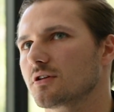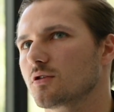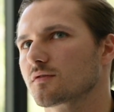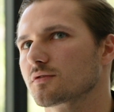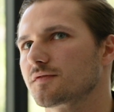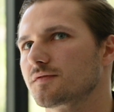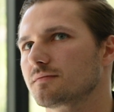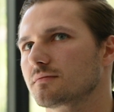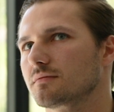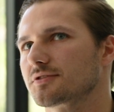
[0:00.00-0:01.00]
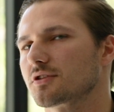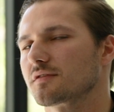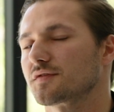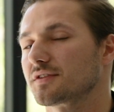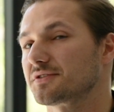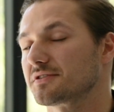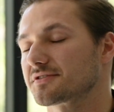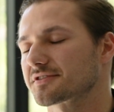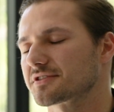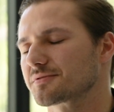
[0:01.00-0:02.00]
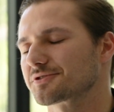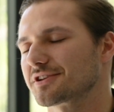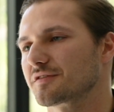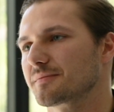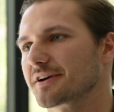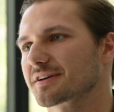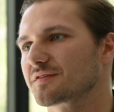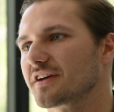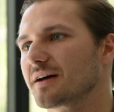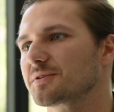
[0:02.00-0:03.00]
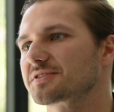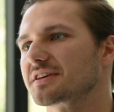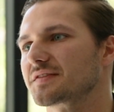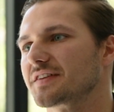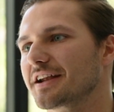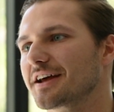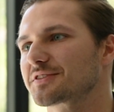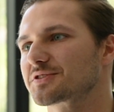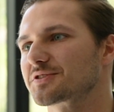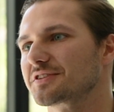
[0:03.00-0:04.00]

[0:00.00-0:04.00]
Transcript: over it's over fifty or sixty percent of American families say finances are